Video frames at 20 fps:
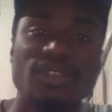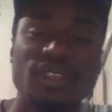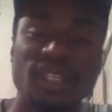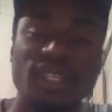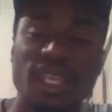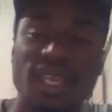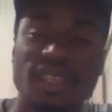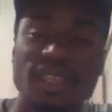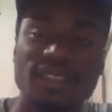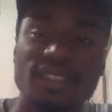
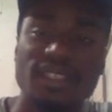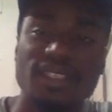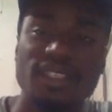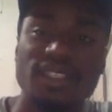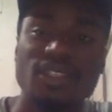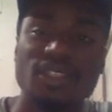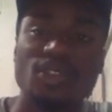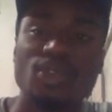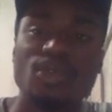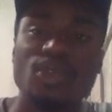utilize these
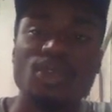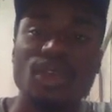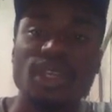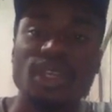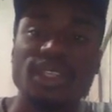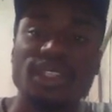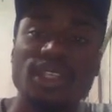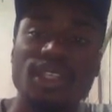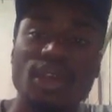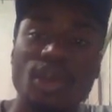to
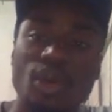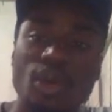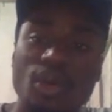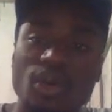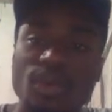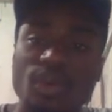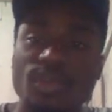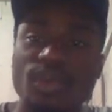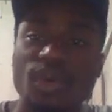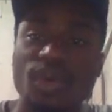sell your
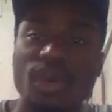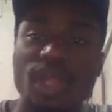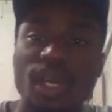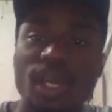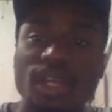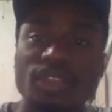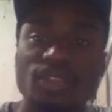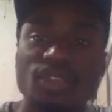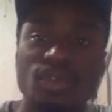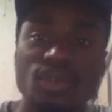own
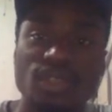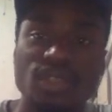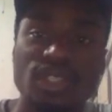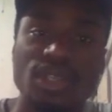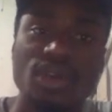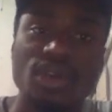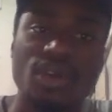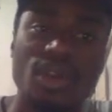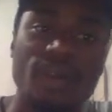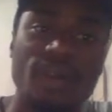products or
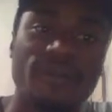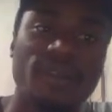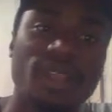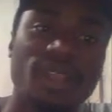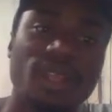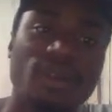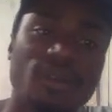sell your affiliate